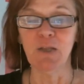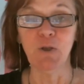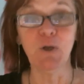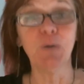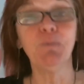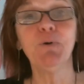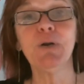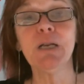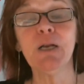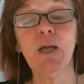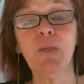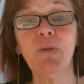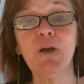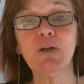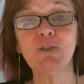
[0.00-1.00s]
you can put it
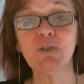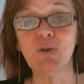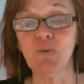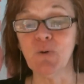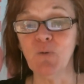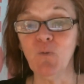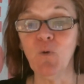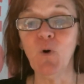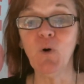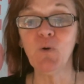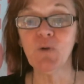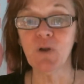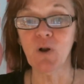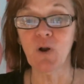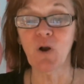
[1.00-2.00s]
on there too. It
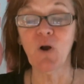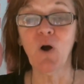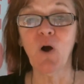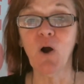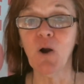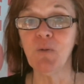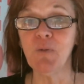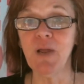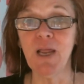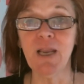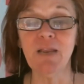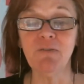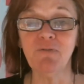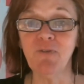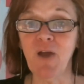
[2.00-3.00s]
won't harm
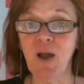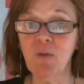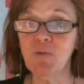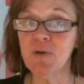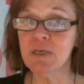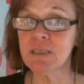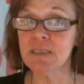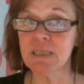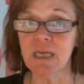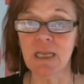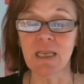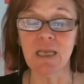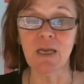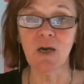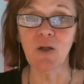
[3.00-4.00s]
any fabrics,
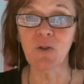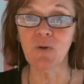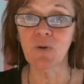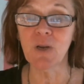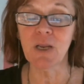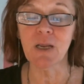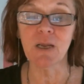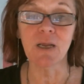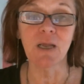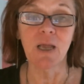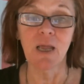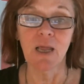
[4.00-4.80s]
any coloring.